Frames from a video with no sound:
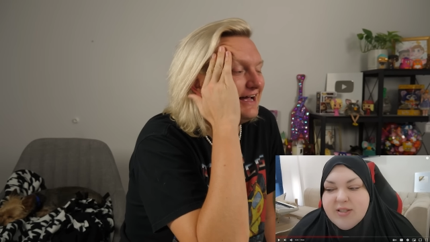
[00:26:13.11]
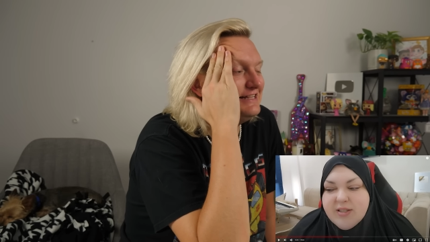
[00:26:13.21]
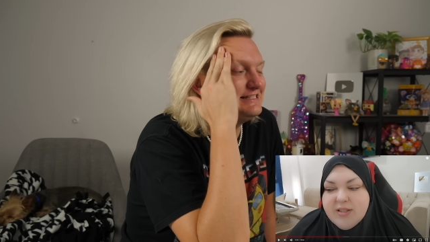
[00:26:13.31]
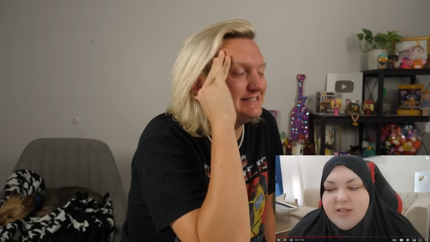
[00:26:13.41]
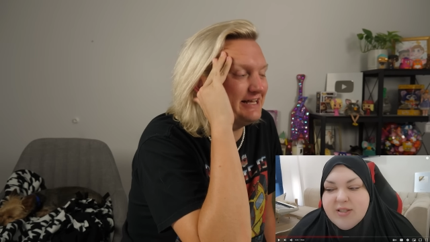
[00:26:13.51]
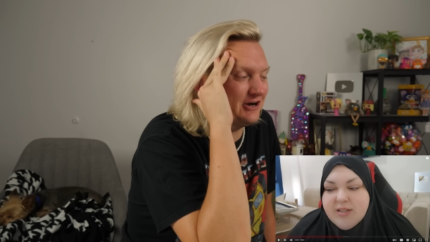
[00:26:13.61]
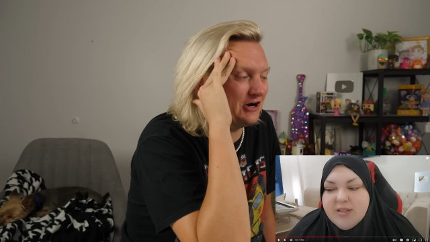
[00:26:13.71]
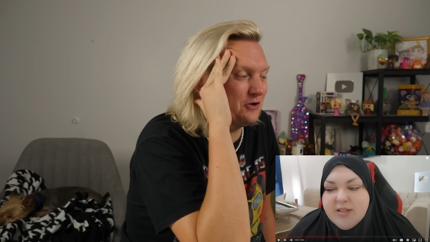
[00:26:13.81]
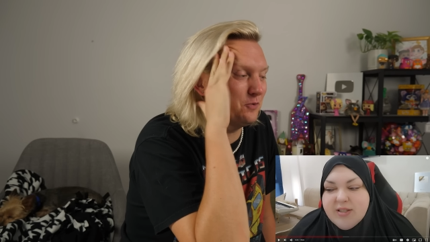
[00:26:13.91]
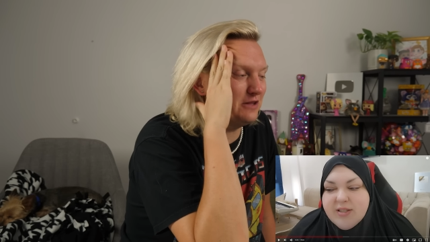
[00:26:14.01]

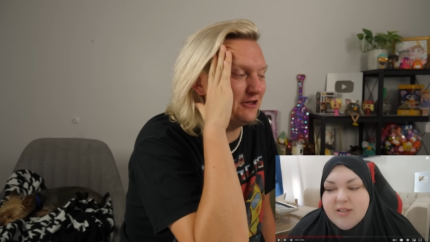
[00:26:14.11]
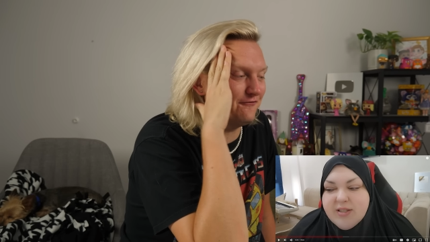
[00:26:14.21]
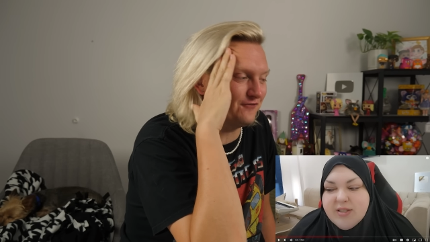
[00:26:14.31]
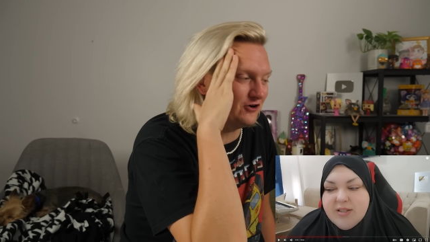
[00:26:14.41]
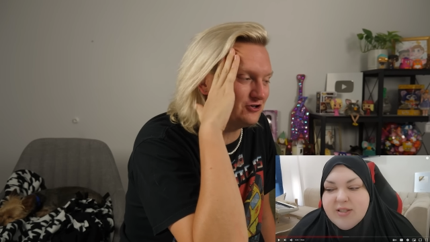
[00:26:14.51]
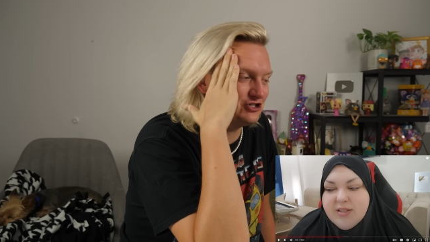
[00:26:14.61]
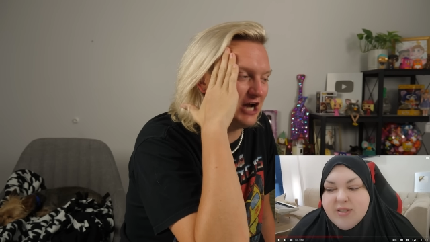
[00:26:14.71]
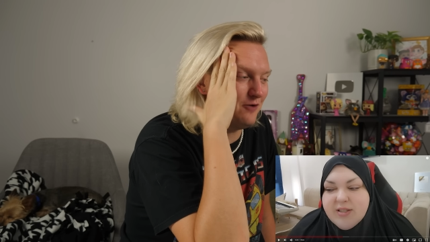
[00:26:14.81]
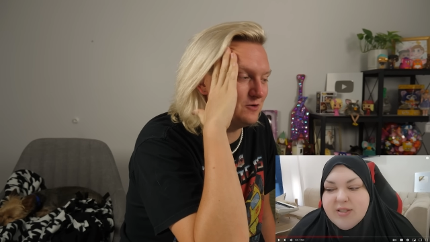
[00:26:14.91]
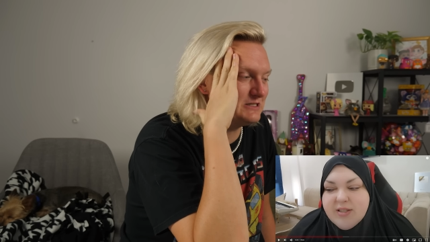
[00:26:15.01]
Speaker 1: considered when the first
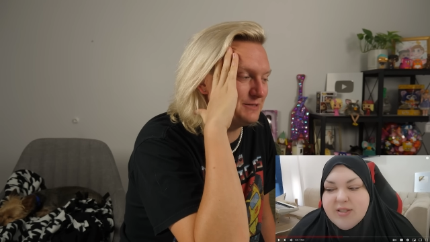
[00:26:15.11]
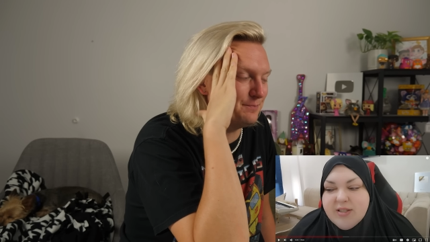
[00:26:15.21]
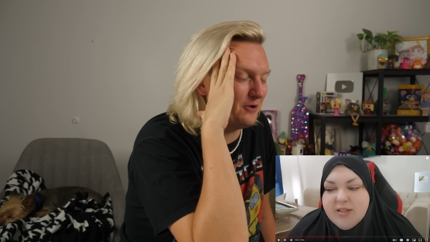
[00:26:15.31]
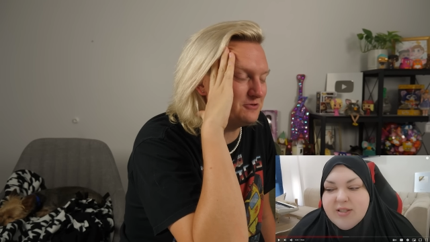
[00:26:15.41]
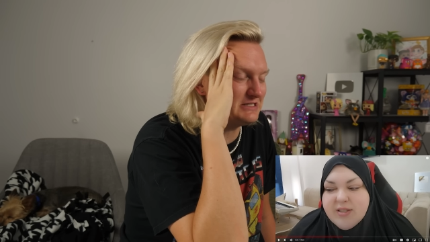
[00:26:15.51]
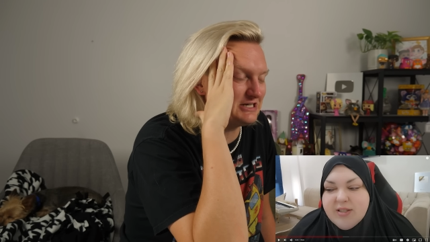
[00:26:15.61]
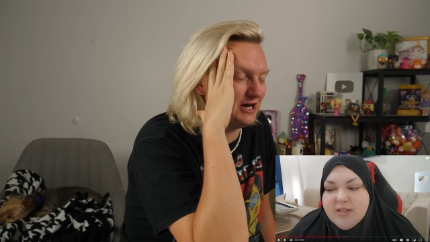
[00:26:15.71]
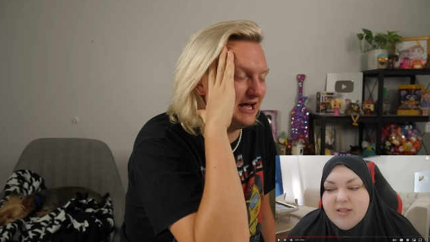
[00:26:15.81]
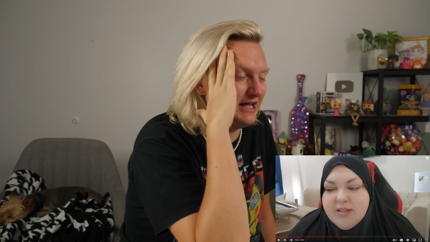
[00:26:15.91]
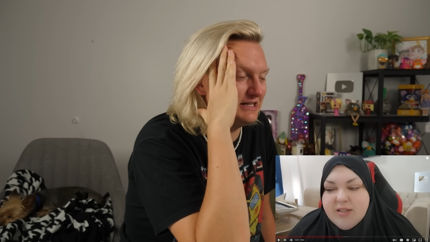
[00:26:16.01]
shot was supposed
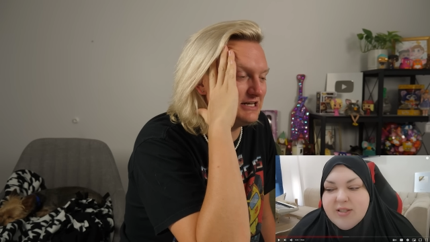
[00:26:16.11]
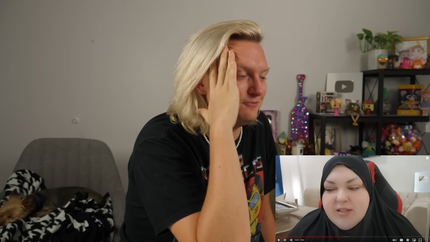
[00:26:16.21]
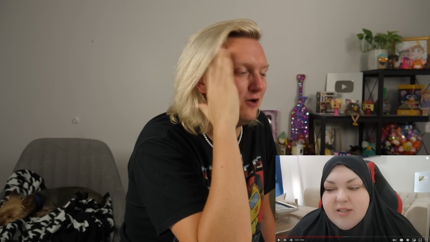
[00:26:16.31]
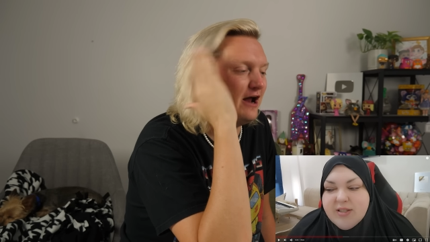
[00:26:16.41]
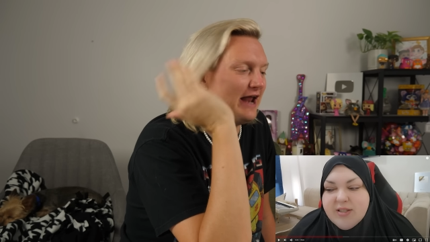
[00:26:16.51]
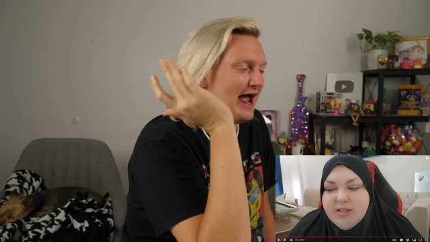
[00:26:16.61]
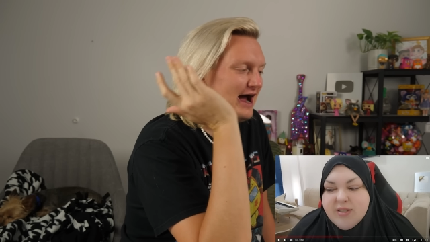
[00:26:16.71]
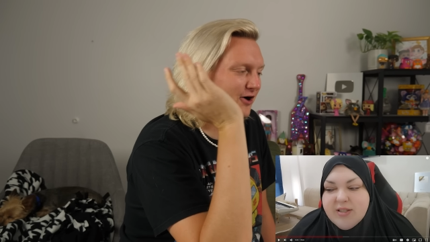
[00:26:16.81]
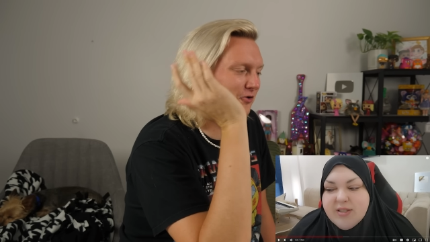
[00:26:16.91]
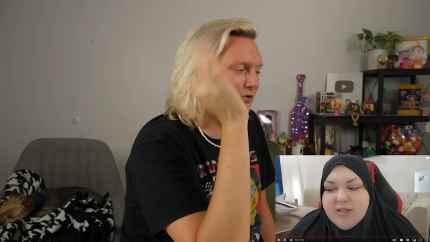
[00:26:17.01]
to run
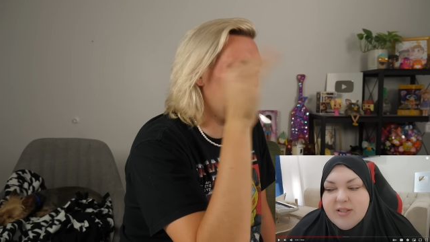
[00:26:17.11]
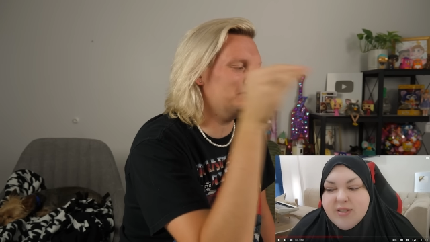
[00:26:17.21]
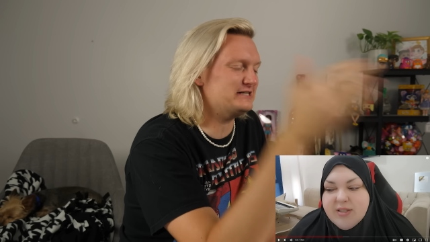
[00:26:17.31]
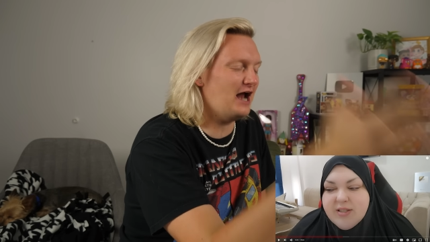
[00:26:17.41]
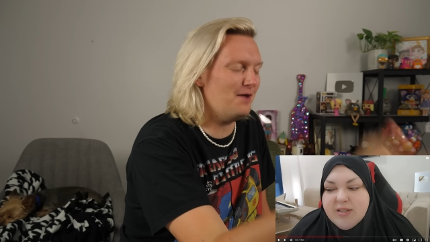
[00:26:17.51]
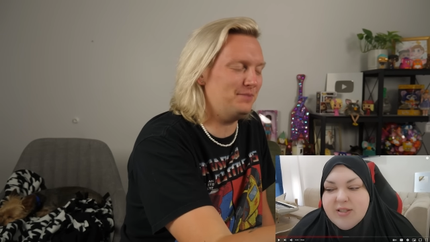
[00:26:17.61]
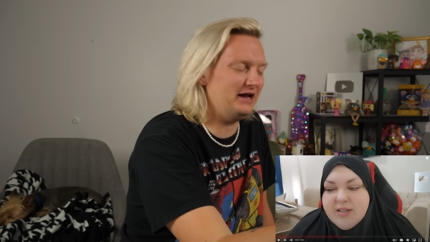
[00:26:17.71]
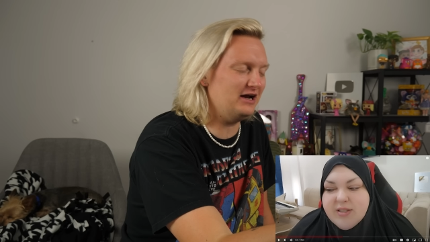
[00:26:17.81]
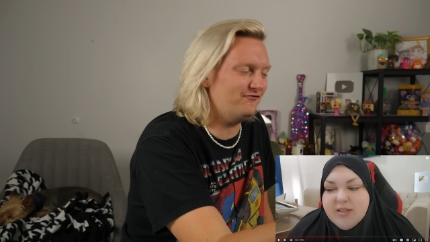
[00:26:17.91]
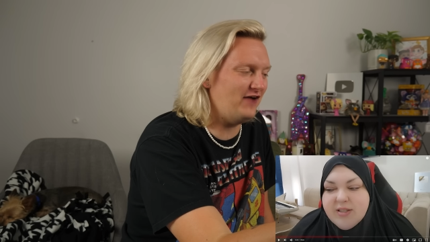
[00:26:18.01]
out or stop
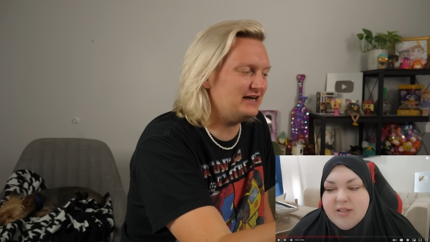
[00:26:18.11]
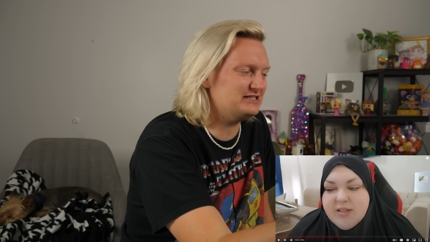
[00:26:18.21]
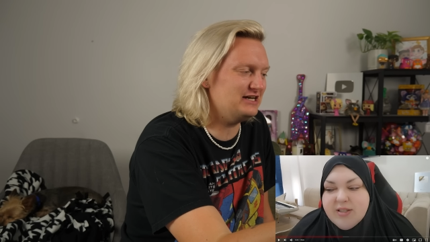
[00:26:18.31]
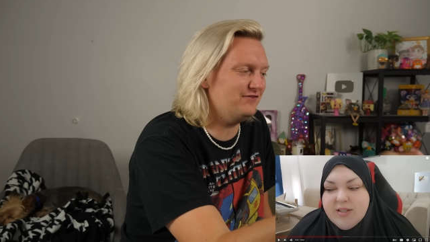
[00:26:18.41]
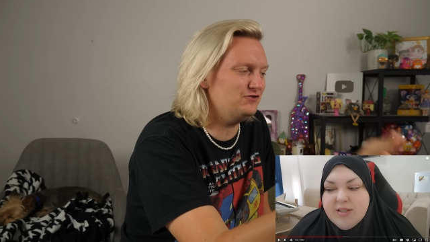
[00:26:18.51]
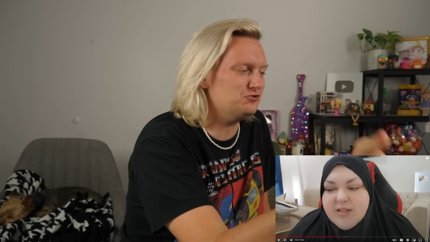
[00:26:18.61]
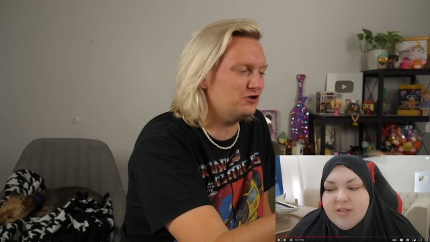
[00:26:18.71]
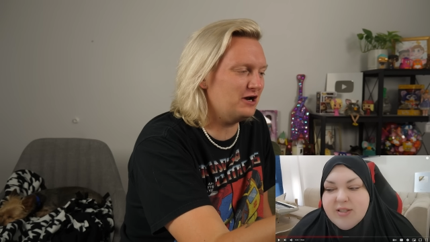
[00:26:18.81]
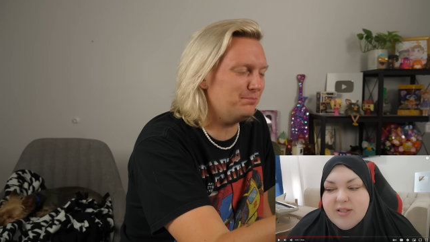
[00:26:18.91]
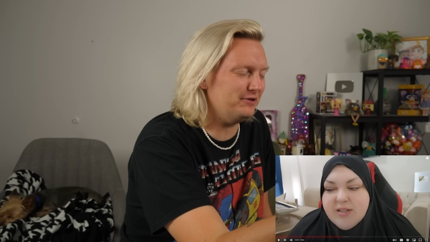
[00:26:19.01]
being effective, you
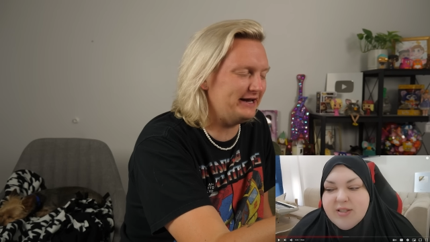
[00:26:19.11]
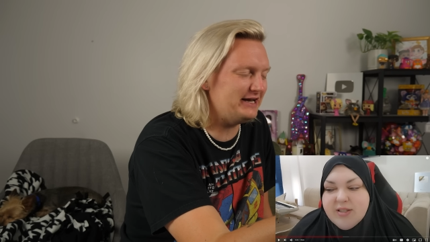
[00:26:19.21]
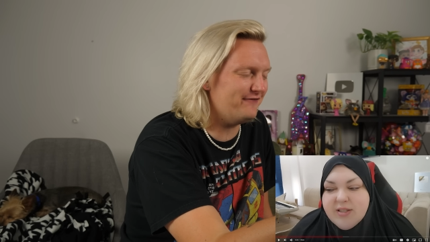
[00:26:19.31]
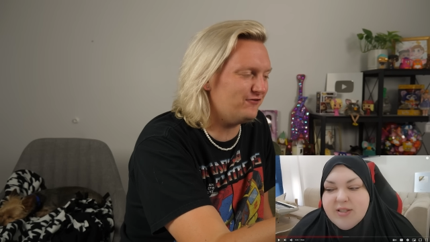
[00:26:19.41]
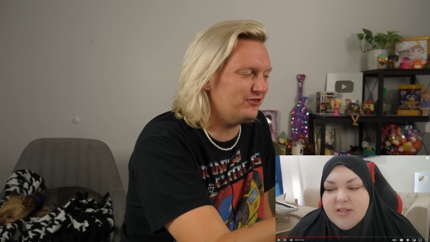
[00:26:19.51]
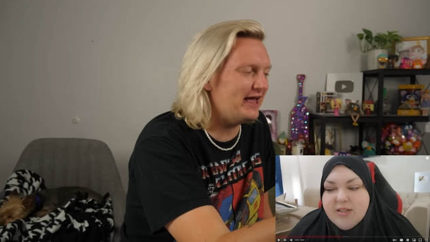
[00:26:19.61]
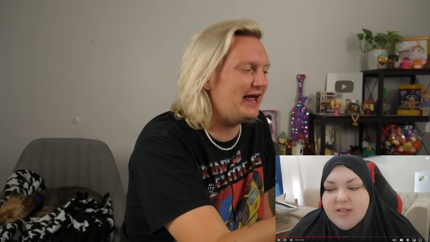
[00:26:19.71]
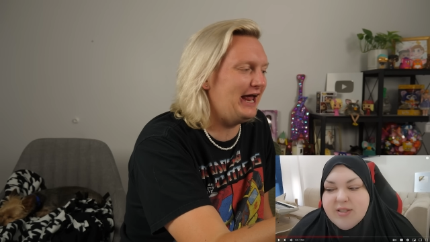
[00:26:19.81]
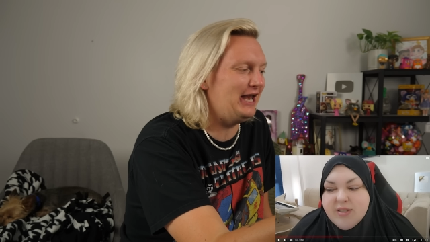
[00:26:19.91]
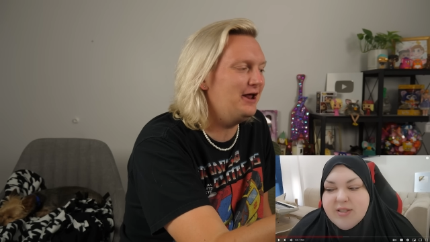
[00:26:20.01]
could have planned it for
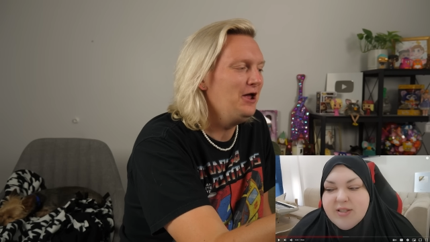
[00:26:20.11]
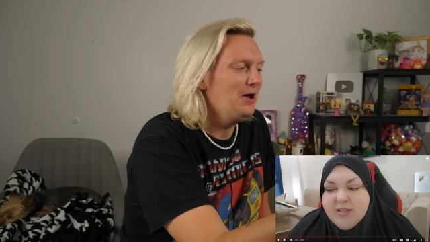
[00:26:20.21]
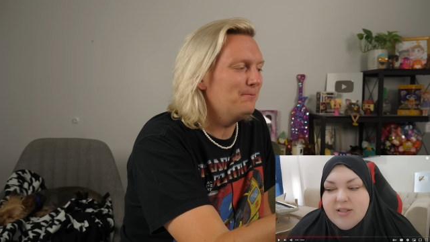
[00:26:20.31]
then.